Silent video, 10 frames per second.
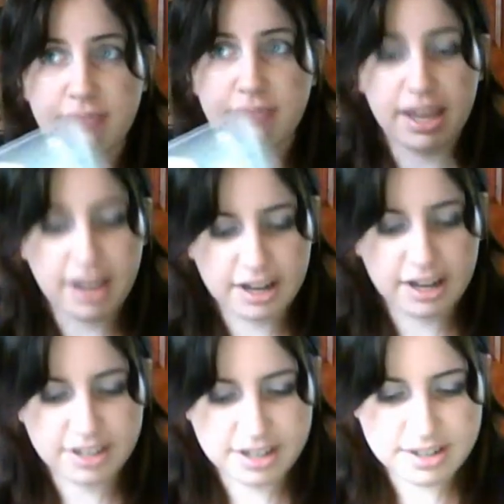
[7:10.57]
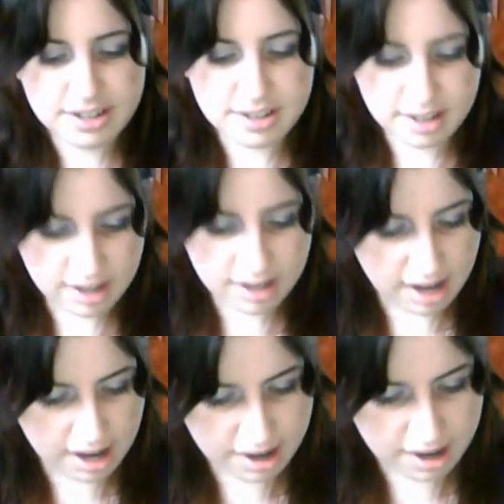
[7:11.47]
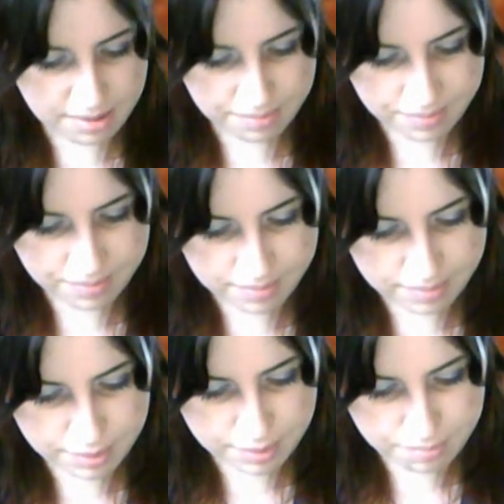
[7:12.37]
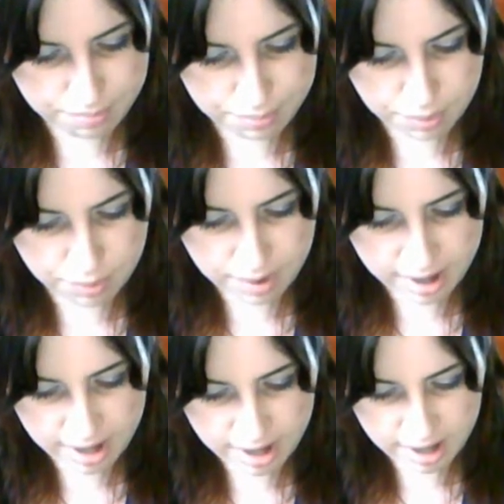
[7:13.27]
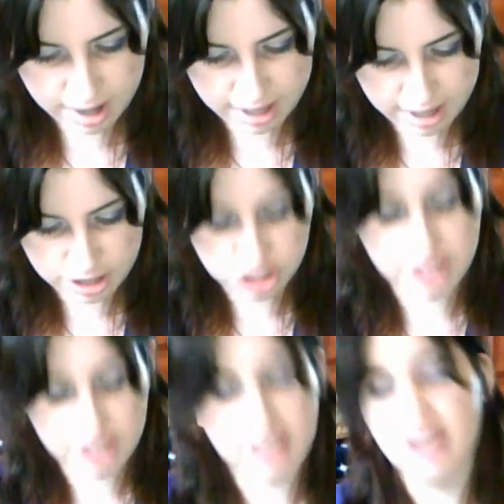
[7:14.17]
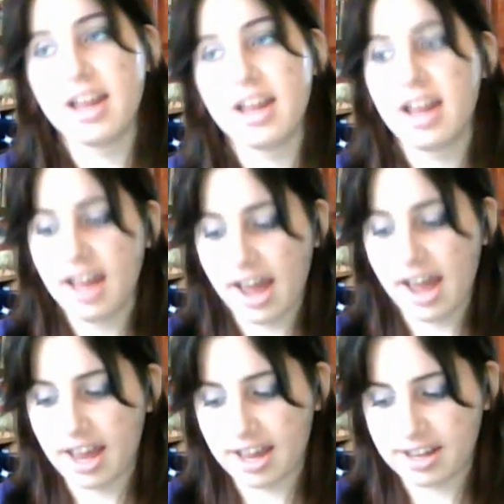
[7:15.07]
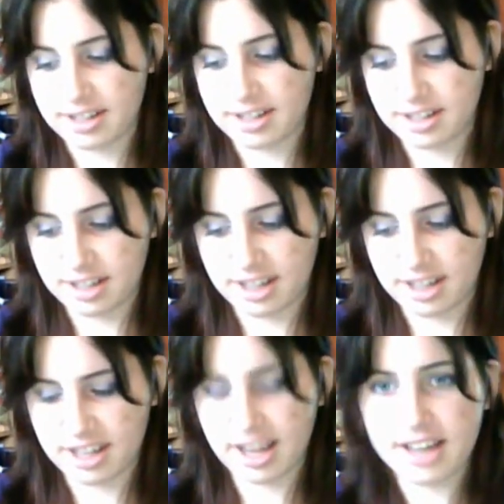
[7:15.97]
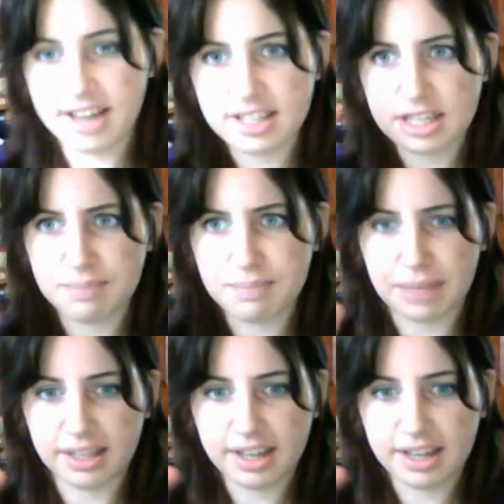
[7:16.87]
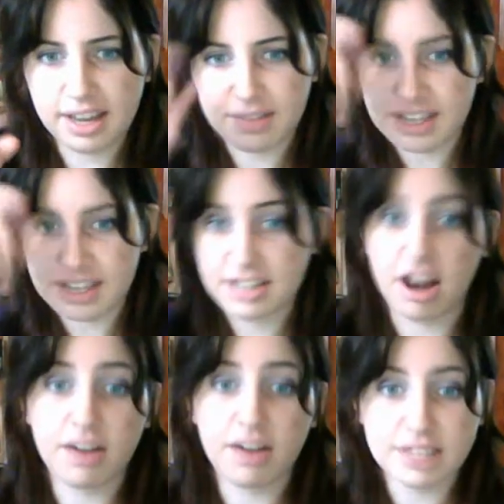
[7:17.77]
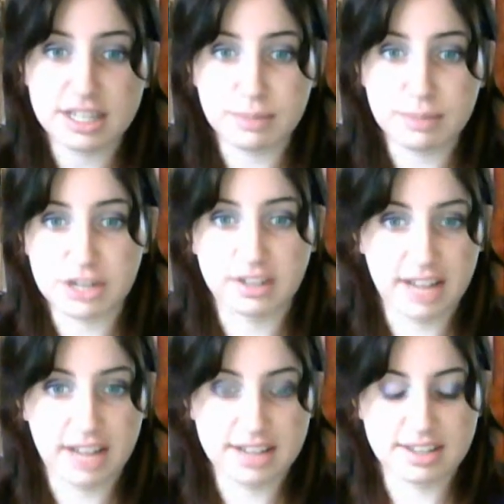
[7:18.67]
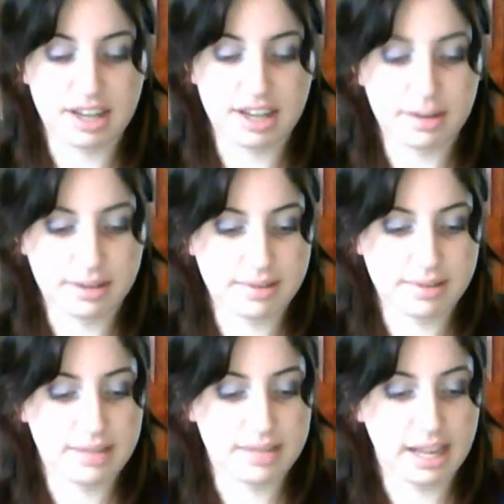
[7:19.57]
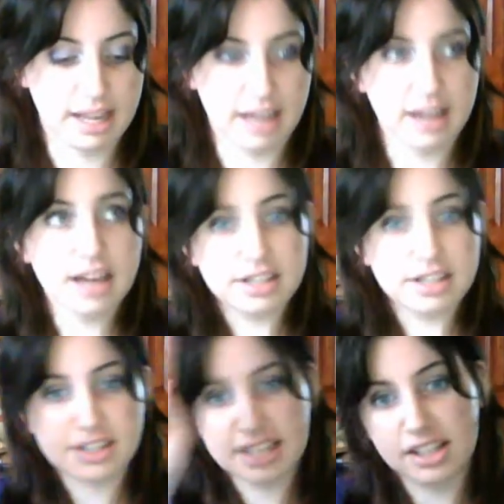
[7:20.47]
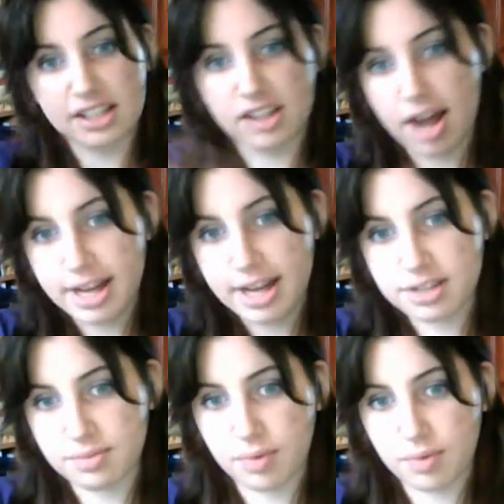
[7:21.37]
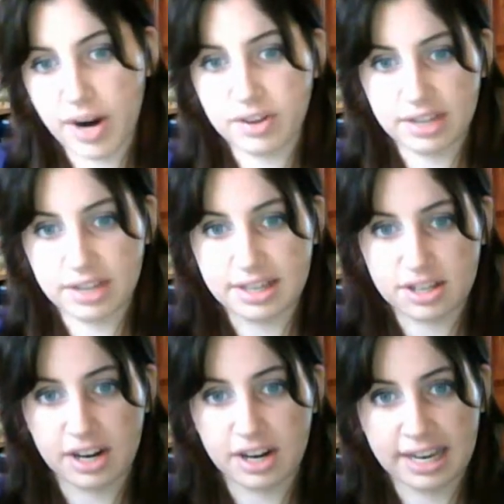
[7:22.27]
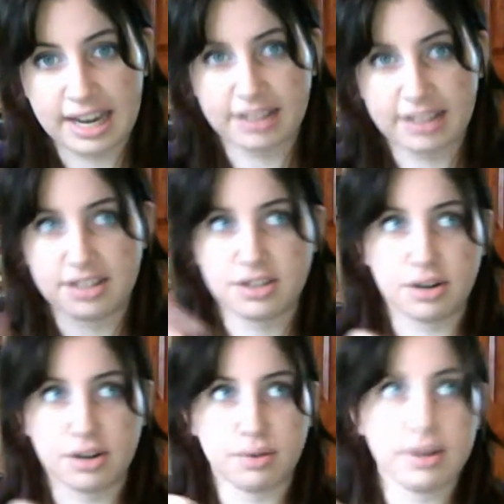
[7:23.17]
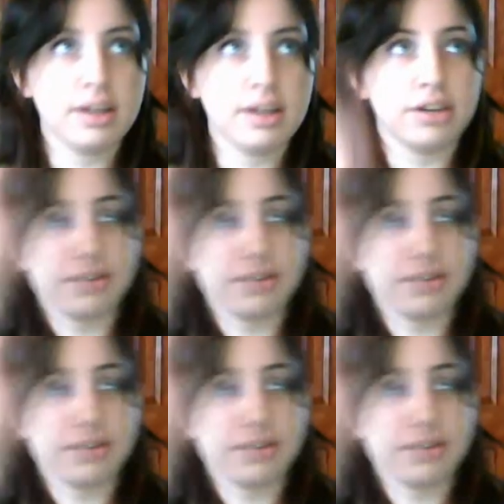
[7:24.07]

main characters, the boy is Shiki, and he has this ability, if he takes off these special glasses he got when he was a kid, to see the lines of where things are connected. So you